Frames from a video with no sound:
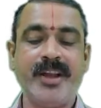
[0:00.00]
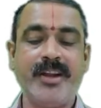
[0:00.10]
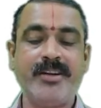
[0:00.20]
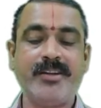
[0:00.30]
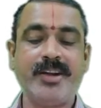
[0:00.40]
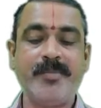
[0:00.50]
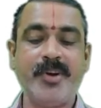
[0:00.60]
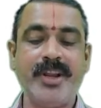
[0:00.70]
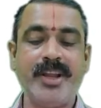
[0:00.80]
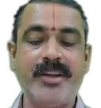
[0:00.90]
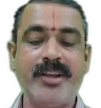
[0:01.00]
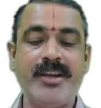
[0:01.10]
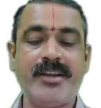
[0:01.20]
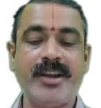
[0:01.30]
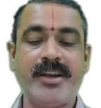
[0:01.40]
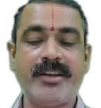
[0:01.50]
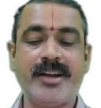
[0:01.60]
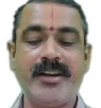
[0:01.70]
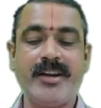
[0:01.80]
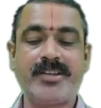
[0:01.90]
and to report any incorrect
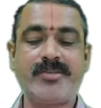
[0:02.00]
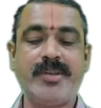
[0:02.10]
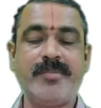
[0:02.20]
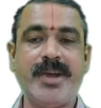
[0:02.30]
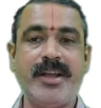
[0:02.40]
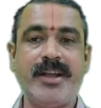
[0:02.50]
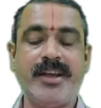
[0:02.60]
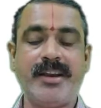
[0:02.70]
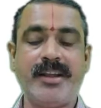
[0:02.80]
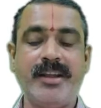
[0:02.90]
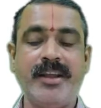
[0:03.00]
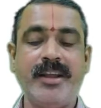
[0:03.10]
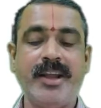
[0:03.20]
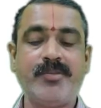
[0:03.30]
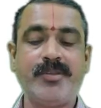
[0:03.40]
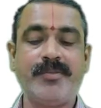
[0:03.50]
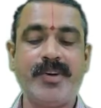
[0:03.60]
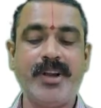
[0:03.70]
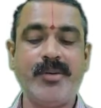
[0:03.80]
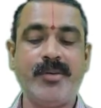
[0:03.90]
entries to the banker, it would
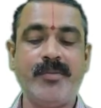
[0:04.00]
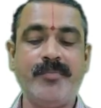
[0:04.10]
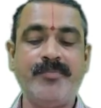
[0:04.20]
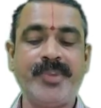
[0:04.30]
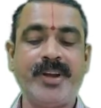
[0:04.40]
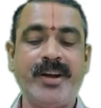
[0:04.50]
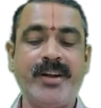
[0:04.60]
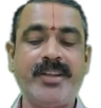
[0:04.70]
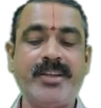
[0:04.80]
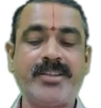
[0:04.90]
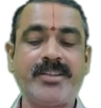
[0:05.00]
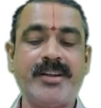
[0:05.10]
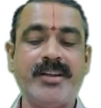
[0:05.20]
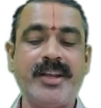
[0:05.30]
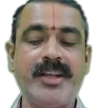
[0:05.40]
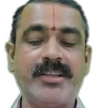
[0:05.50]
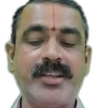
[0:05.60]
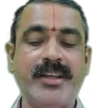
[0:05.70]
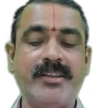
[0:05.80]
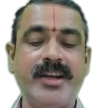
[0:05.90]
follow on this
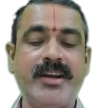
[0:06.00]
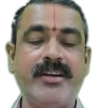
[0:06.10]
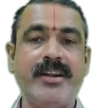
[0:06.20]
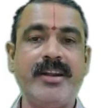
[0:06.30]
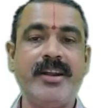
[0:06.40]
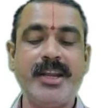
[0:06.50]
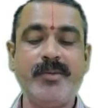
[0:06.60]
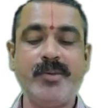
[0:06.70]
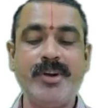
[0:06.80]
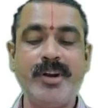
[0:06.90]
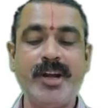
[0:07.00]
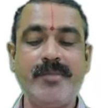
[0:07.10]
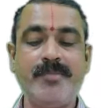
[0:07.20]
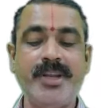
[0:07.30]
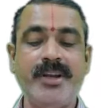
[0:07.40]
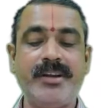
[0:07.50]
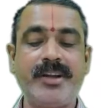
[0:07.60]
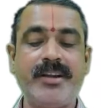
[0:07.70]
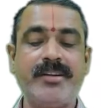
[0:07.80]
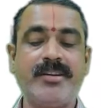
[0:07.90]
reasoning that he would not be
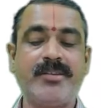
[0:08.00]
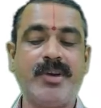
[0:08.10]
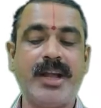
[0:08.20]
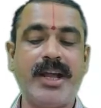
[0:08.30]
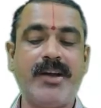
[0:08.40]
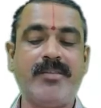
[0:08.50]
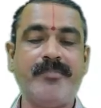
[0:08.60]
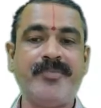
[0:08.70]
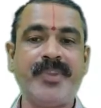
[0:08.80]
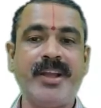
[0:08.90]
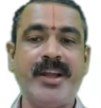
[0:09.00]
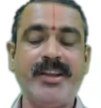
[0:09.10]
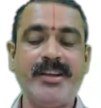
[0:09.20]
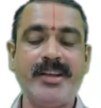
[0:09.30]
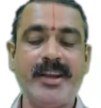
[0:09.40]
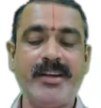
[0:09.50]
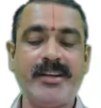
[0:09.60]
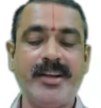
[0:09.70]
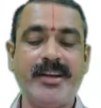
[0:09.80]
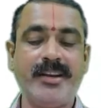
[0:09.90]
entitled to have an incorrect
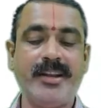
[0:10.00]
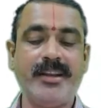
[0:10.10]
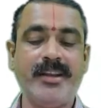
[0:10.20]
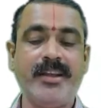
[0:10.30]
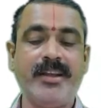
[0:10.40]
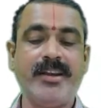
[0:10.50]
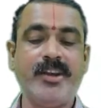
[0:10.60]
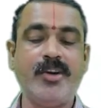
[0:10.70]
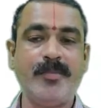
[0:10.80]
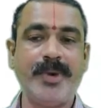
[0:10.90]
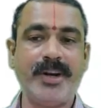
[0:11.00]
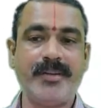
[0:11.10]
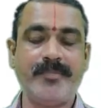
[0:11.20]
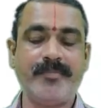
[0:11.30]
entry reopened